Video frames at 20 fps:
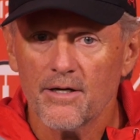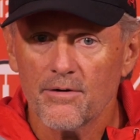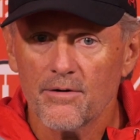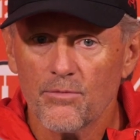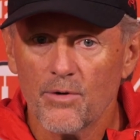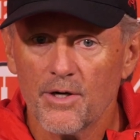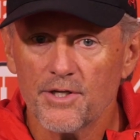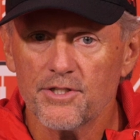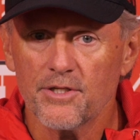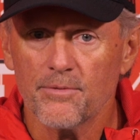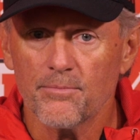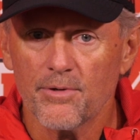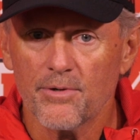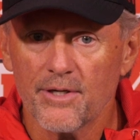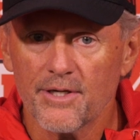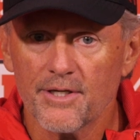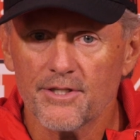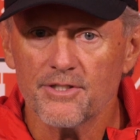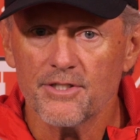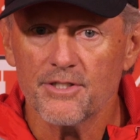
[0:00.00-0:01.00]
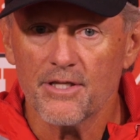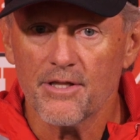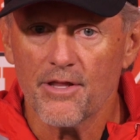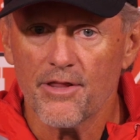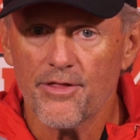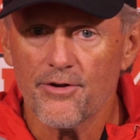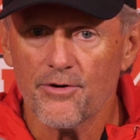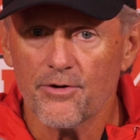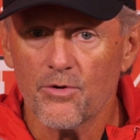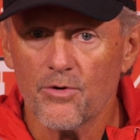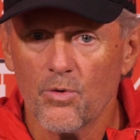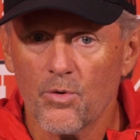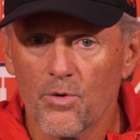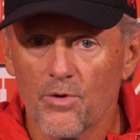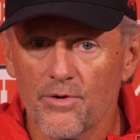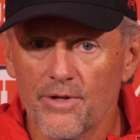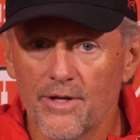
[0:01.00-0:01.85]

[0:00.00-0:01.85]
rushing production in the third quarter,